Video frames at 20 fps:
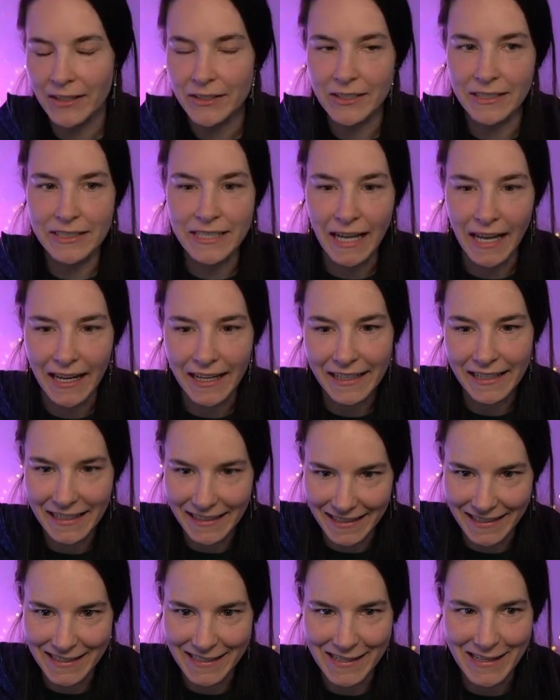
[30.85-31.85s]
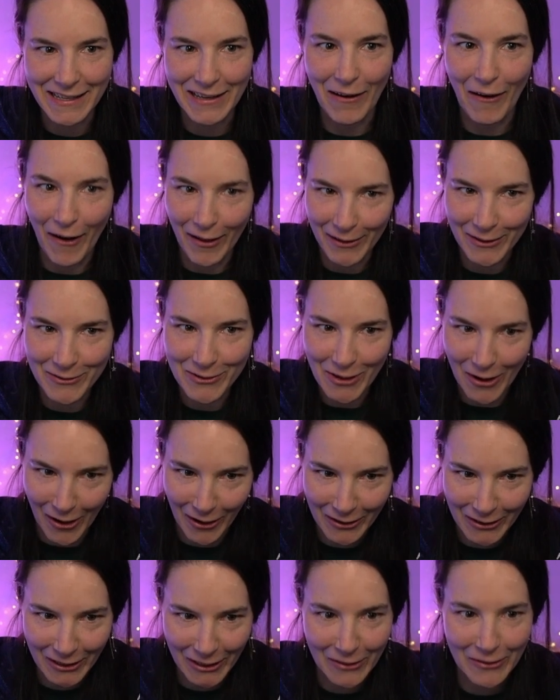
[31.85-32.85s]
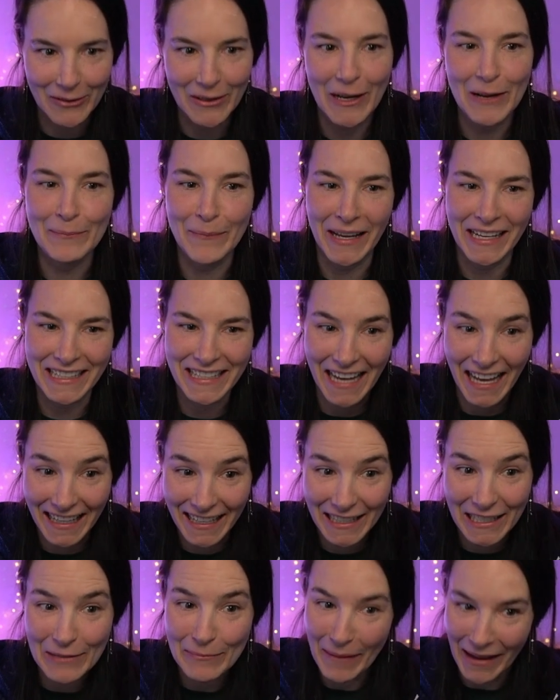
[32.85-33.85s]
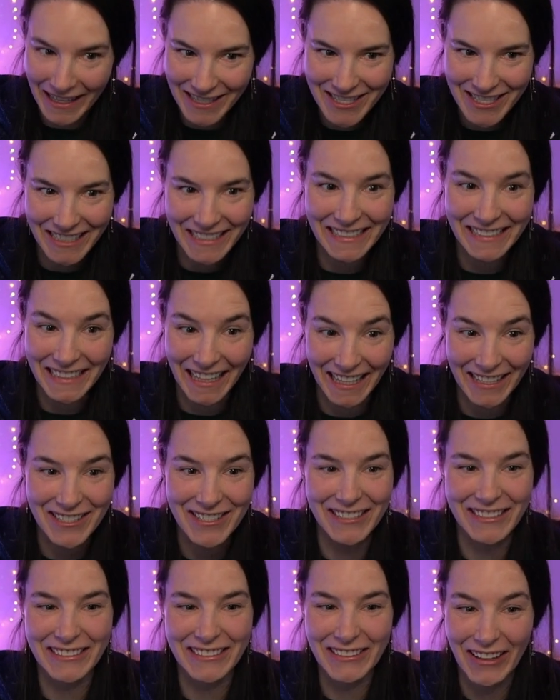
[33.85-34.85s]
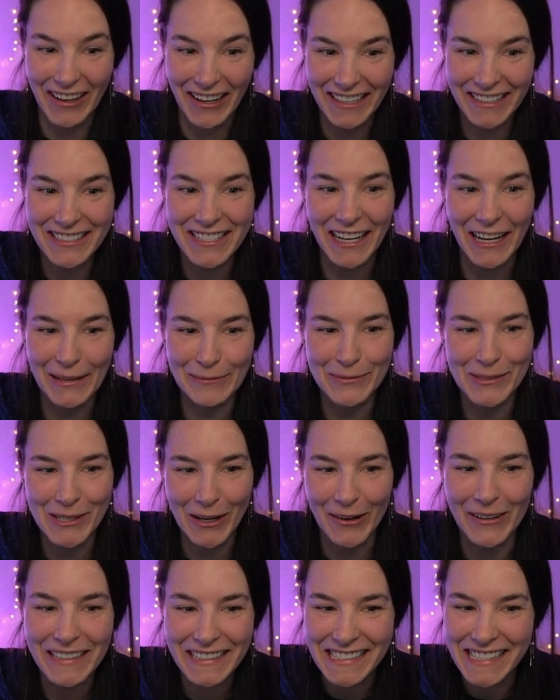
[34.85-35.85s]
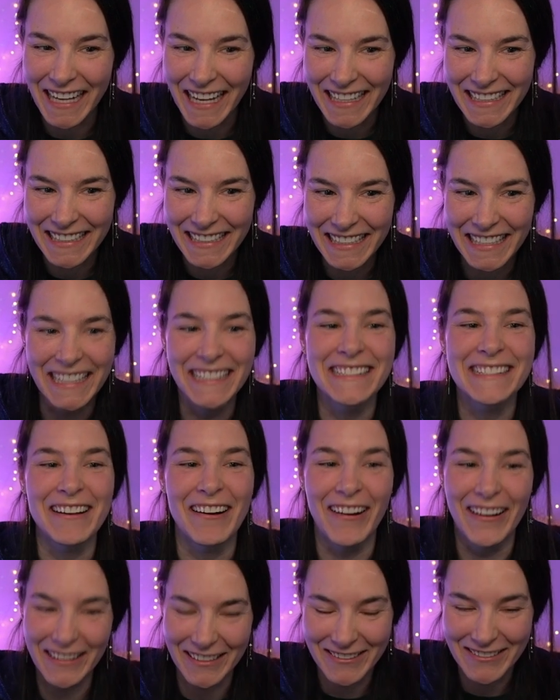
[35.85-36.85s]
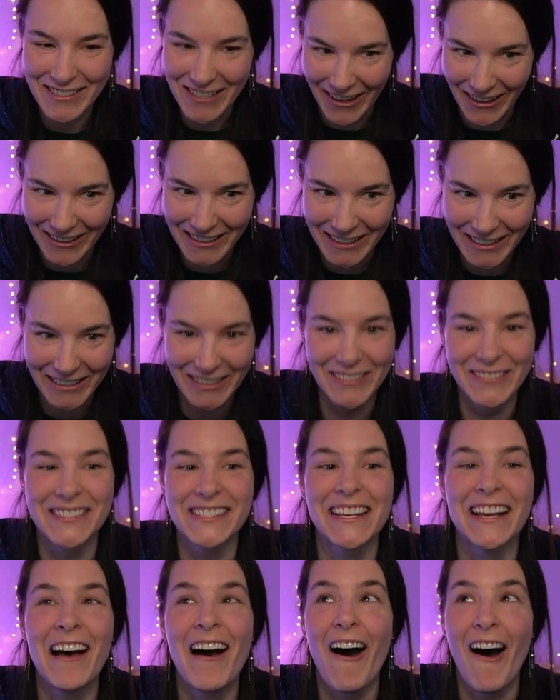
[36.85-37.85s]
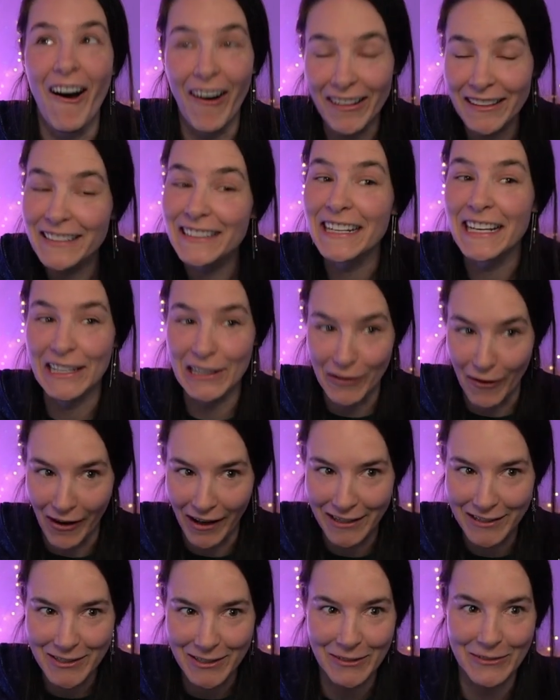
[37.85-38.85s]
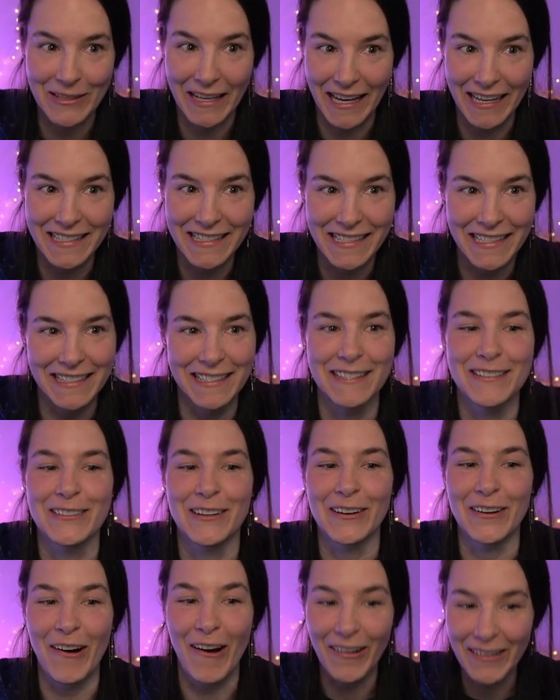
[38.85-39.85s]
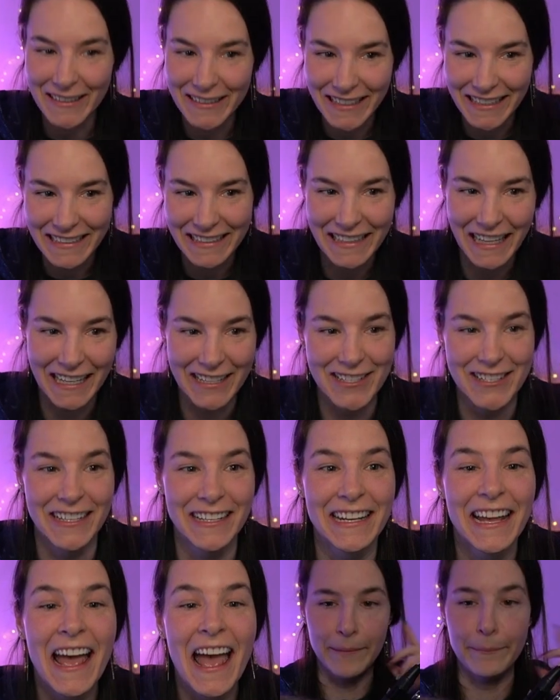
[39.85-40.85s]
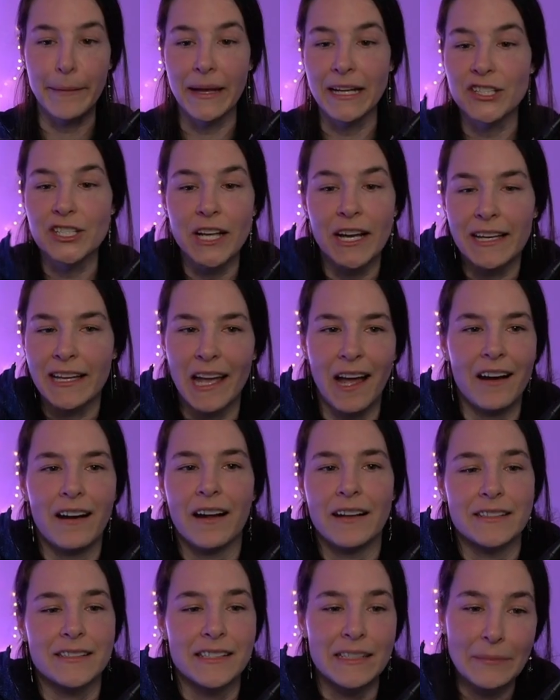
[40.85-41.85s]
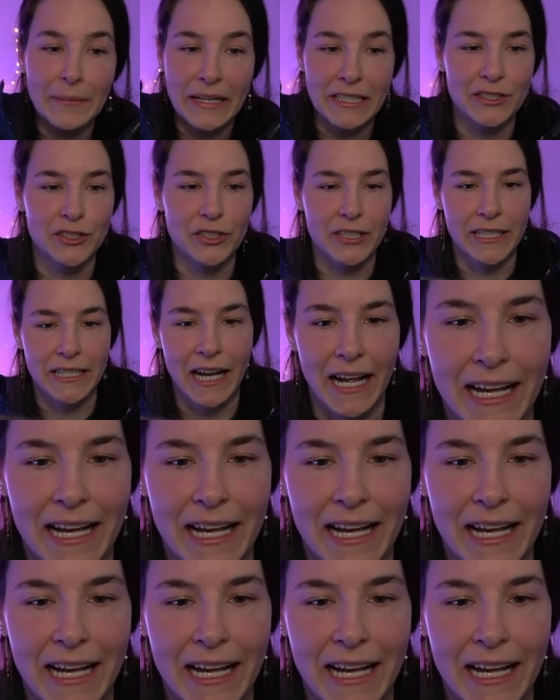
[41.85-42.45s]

Today is the Holo Taco Magnetic Magic Collection launch. I'm so excited, it's Holo Taco's holiday launch. So yes, this is our holiday collection. Menchie, I cannot see my screen.